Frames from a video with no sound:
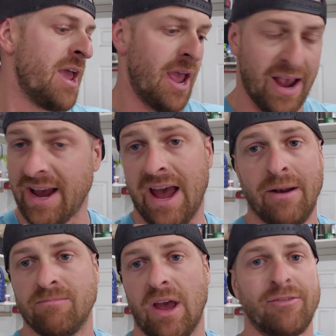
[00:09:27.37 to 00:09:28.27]
like
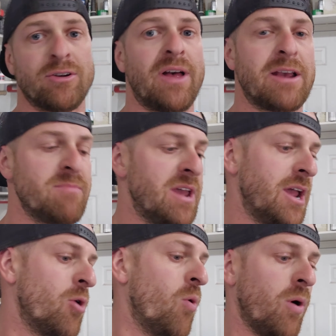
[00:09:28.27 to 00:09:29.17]
again, if you're like
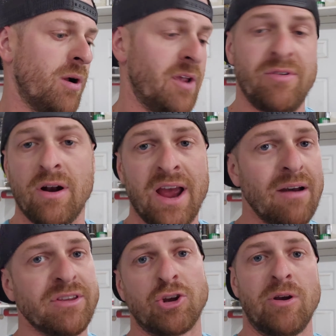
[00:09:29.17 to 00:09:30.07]
me, or if you already
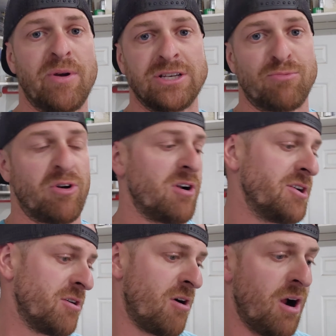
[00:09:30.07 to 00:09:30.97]
have the 3-piece spoiler on
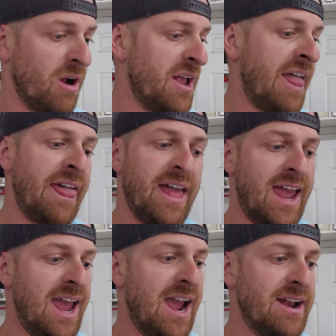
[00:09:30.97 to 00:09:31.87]
your car
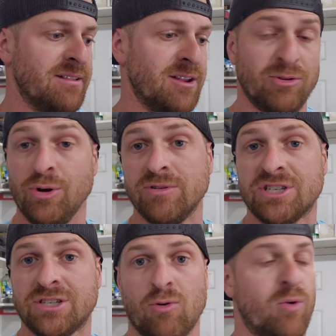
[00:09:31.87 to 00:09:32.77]
and they're
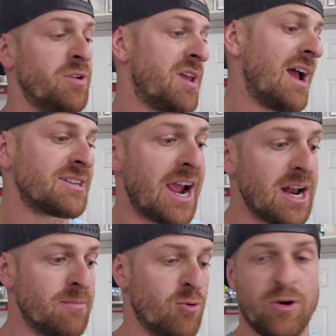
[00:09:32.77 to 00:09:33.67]
loose, or you can't tighten
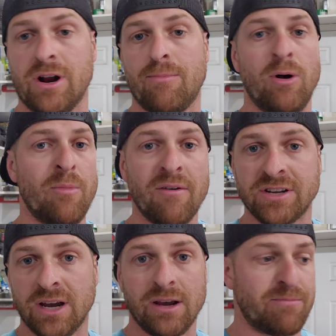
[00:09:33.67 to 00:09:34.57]
them, or you're going to pull them off
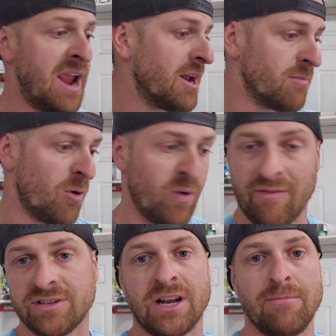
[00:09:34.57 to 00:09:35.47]
to paint them, or
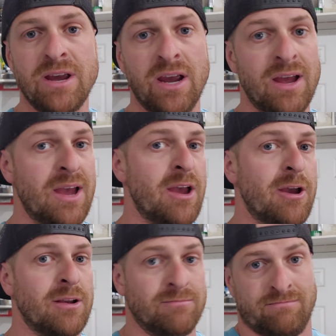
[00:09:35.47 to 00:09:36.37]
whatever it's going to be,
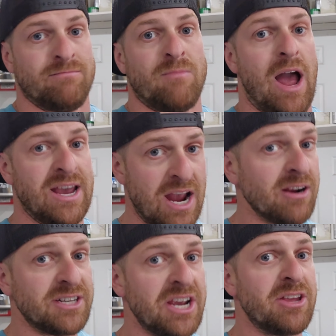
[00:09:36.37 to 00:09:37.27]
I
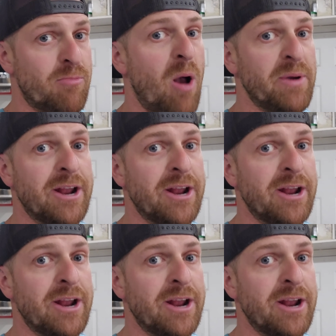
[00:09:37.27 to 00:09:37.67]
guarantee they're probably going to